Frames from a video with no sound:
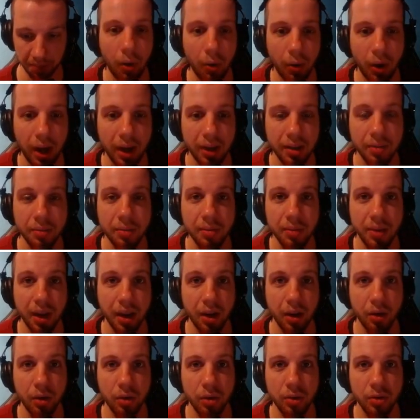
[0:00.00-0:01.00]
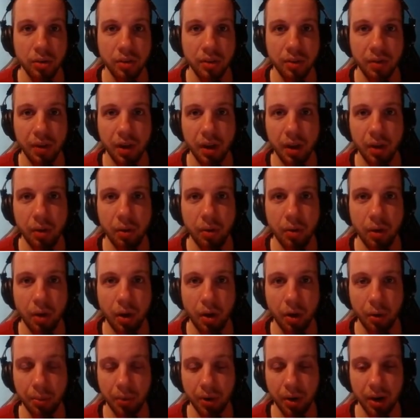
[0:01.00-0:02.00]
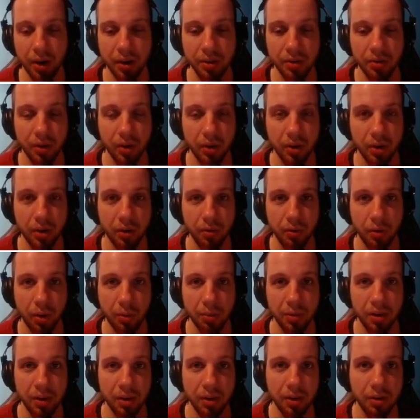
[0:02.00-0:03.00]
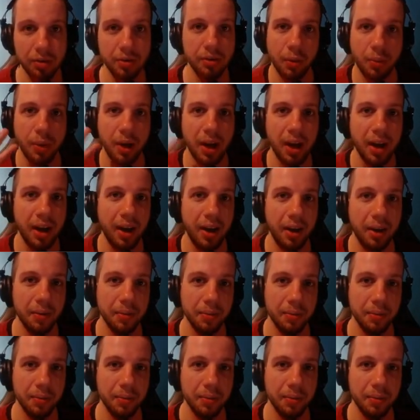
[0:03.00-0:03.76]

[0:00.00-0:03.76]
Alright, that concludes the video. I hope you guys found it informative. Goodbye.